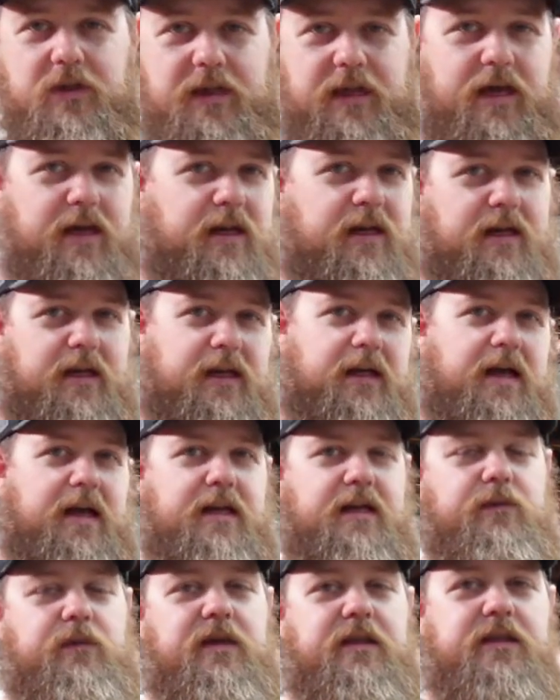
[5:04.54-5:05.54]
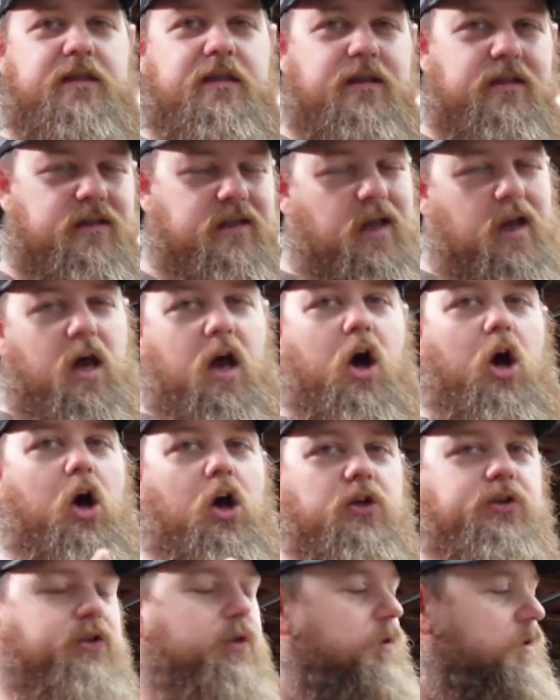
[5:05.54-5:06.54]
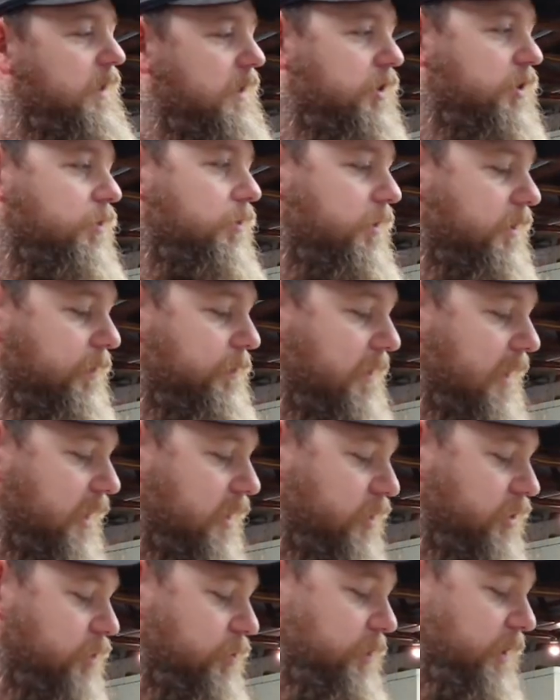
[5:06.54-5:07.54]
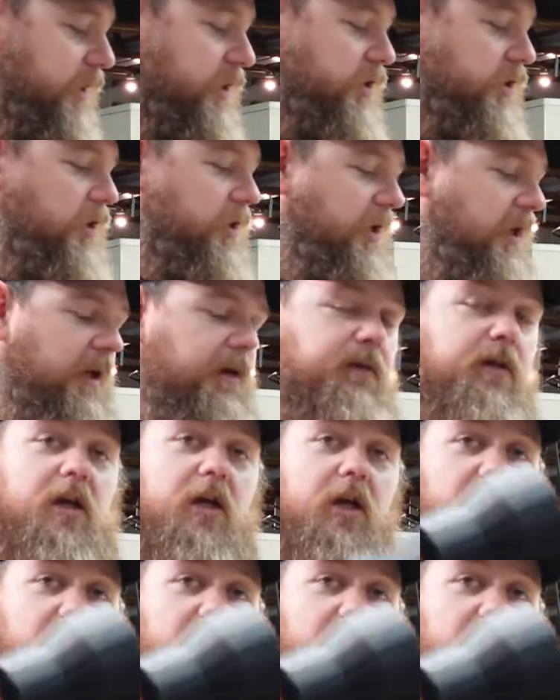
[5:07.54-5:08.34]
get it, it kind of makes sense. Also doesn't really matter too much. So again,